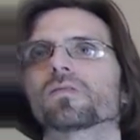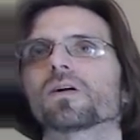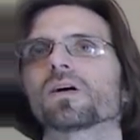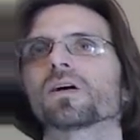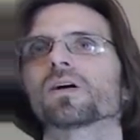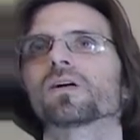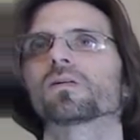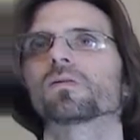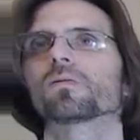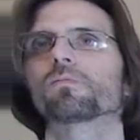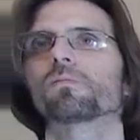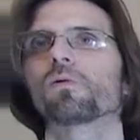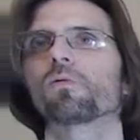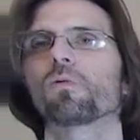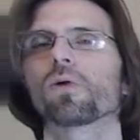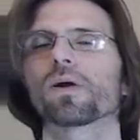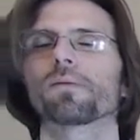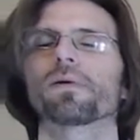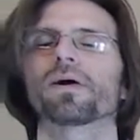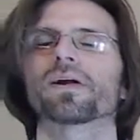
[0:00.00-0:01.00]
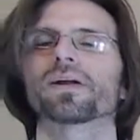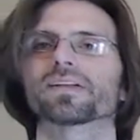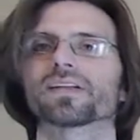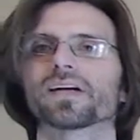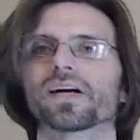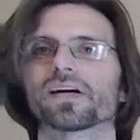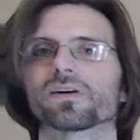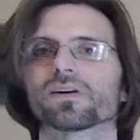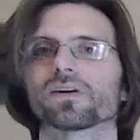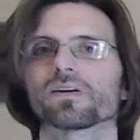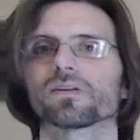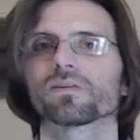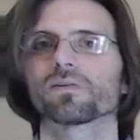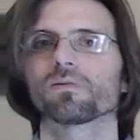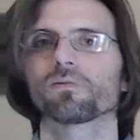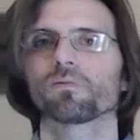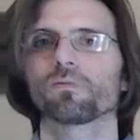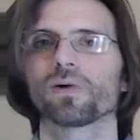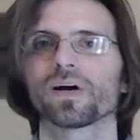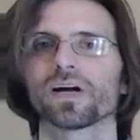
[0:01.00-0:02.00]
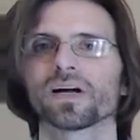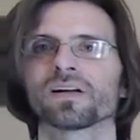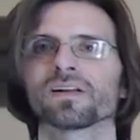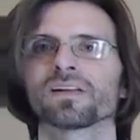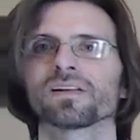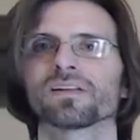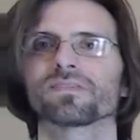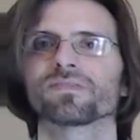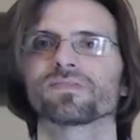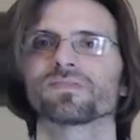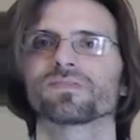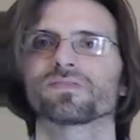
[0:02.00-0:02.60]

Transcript: but what about Igniter? Well,